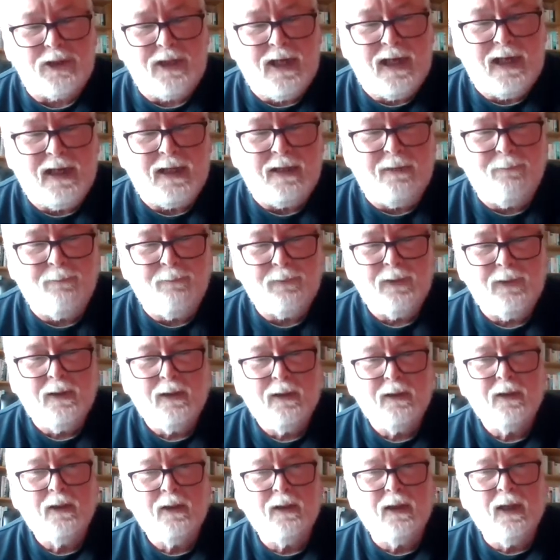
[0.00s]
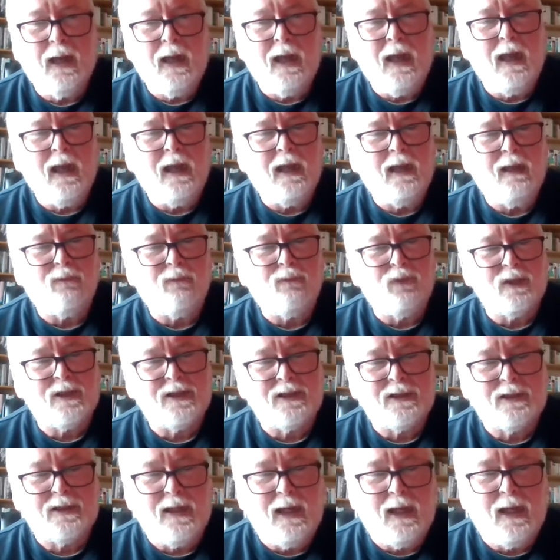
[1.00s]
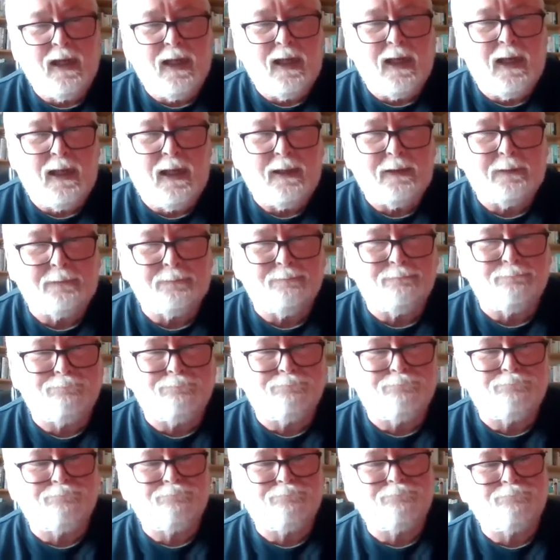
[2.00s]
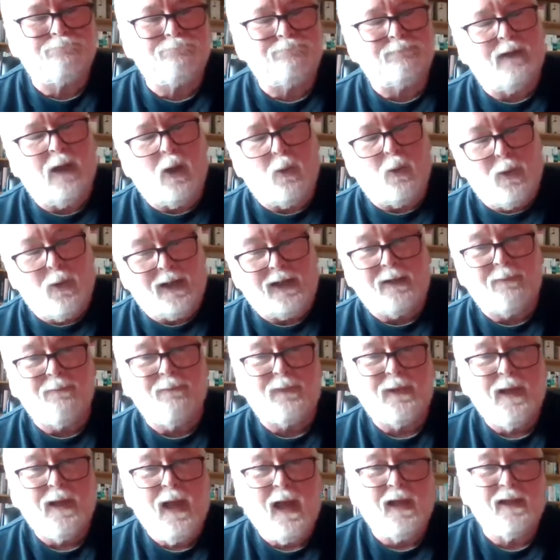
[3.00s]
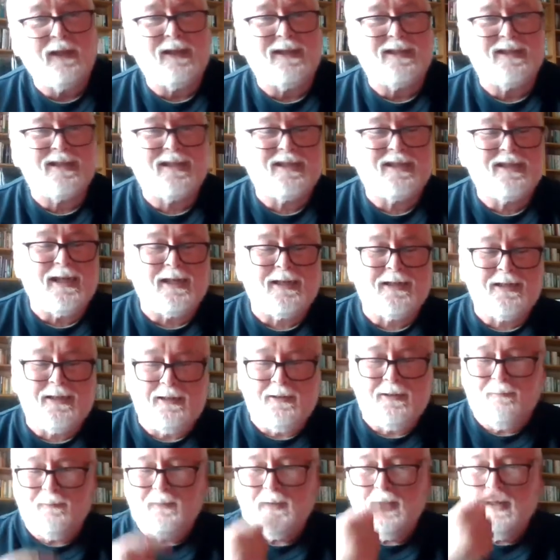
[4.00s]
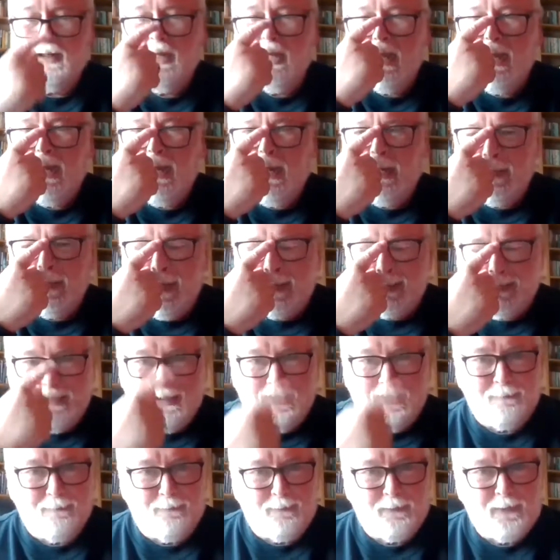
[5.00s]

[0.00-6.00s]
10. If it's a wedding, I think it's 6. And that's it.